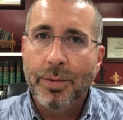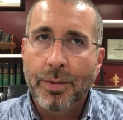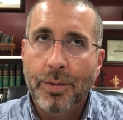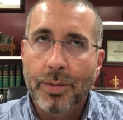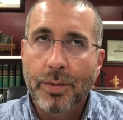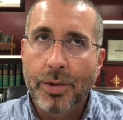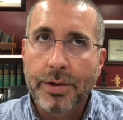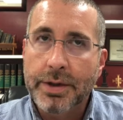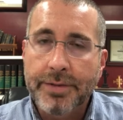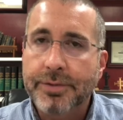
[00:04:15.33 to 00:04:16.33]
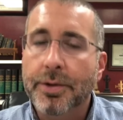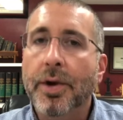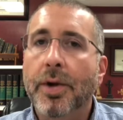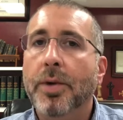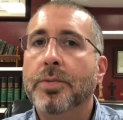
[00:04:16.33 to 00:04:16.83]
we're left
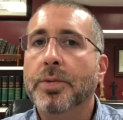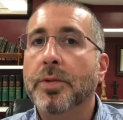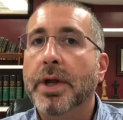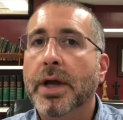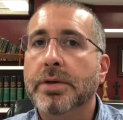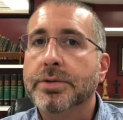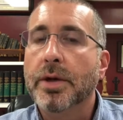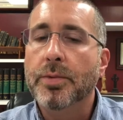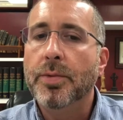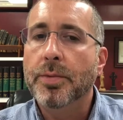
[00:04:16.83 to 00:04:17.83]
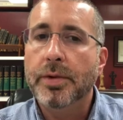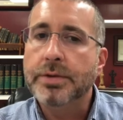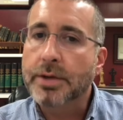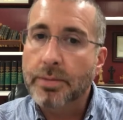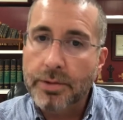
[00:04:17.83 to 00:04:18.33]
alone when we're not in trouble. When we're in
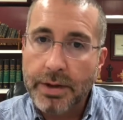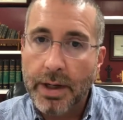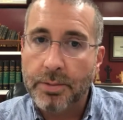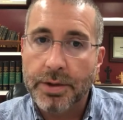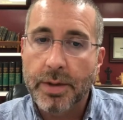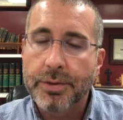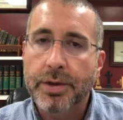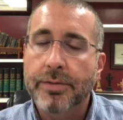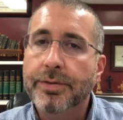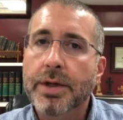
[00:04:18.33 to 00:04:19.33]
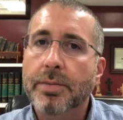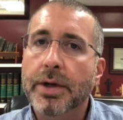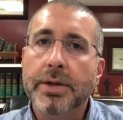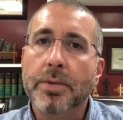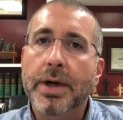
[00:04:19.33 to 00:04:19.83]
trouble, God will come to intervene, but
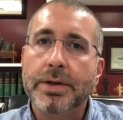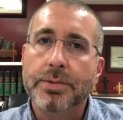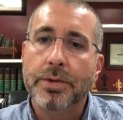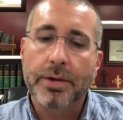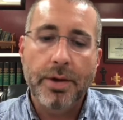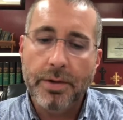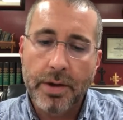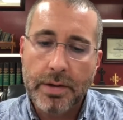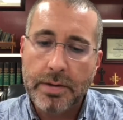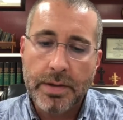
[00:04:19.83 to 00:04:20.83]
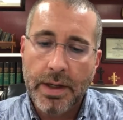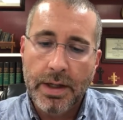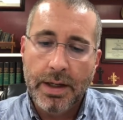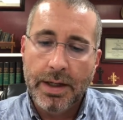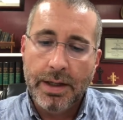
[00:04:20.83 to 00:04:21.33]
otherwise we're alone. No.
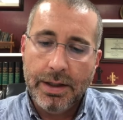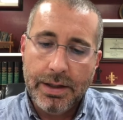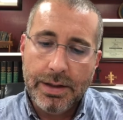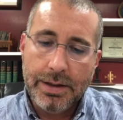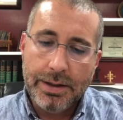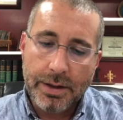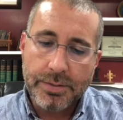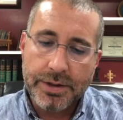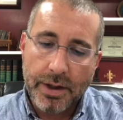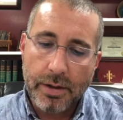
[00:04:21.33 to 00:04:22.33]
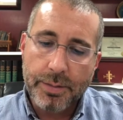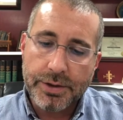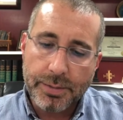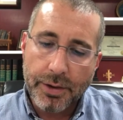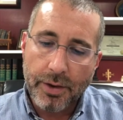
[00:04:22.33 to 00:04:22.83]
He comes to help us,
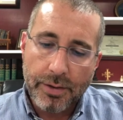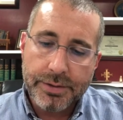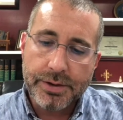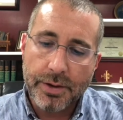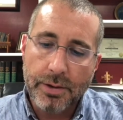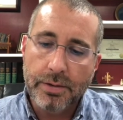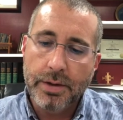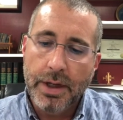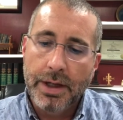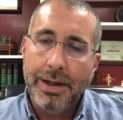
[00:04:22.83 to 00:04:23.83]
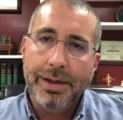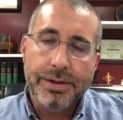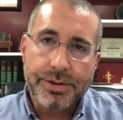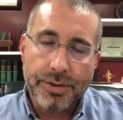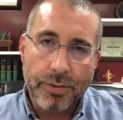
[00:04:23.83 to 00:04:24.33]
but also He
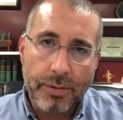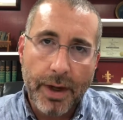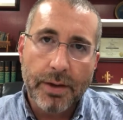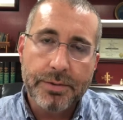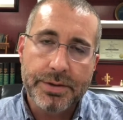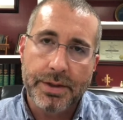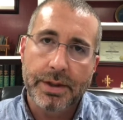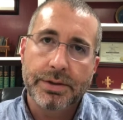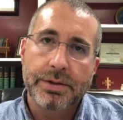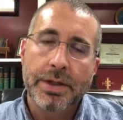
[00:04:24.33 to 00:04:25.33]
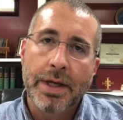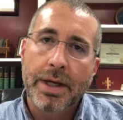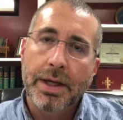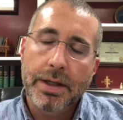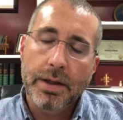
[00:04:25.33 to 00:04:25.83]
surrounds us.
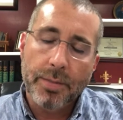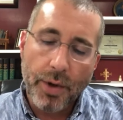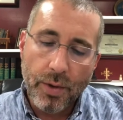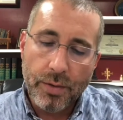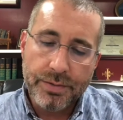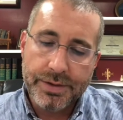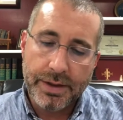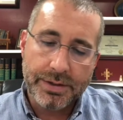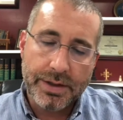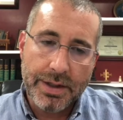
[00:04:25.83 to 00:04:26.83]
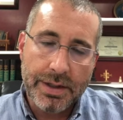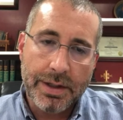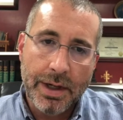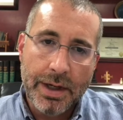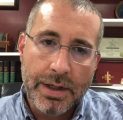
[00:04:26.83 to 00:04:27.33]
He upholds us. He
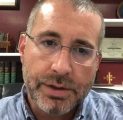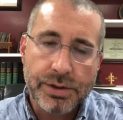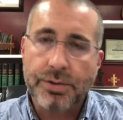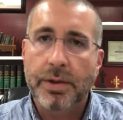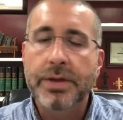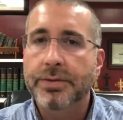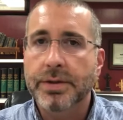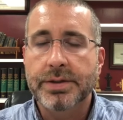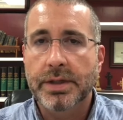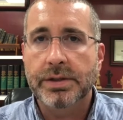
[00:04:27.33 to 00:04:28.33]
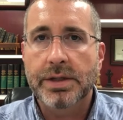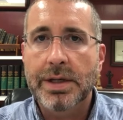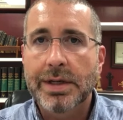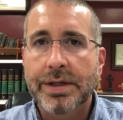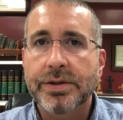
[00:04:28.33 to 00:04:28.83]
strengthens us.
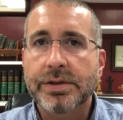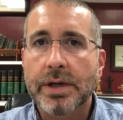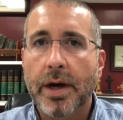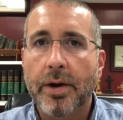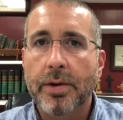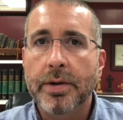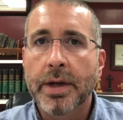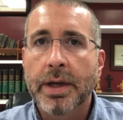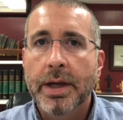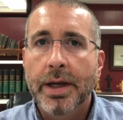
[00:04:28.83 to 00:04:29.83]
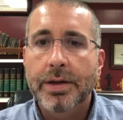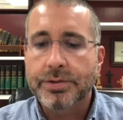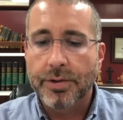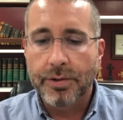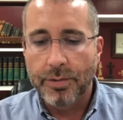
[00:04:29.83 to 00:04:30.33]
He is our
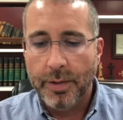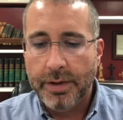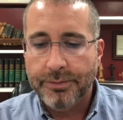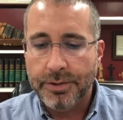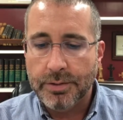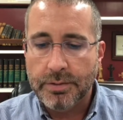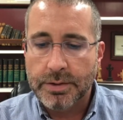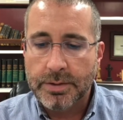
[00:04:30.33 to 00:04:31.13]
eternal refuge.